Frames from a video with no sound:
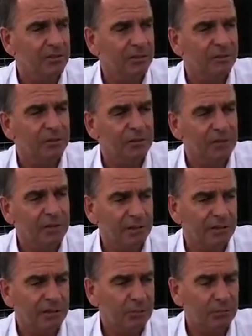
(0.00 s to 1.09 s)
you can feel
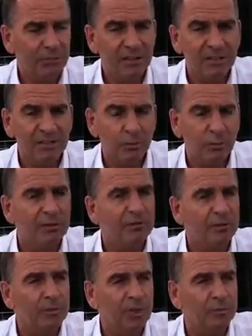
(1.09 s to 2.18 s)
the team needs to win
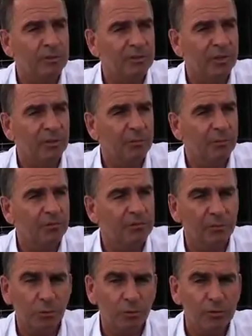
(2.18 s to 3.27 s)
from time to time.
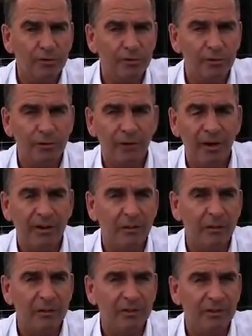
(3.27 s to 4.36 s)
Not only for the
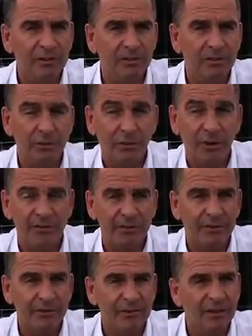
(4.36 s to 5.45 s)
rider, but for the
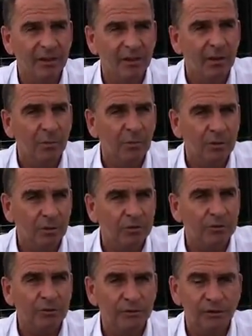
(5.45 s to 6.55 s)
riders, but
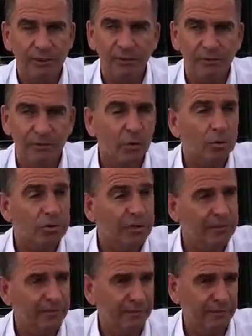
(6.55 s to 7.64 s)
also for the whole
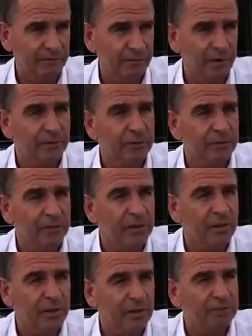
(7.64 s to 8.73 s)
staff to have the
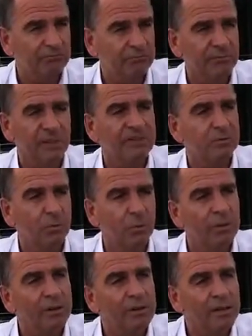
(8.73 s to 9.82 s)
feeling like yes, we
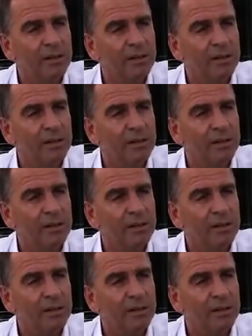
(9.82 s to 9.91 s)
won.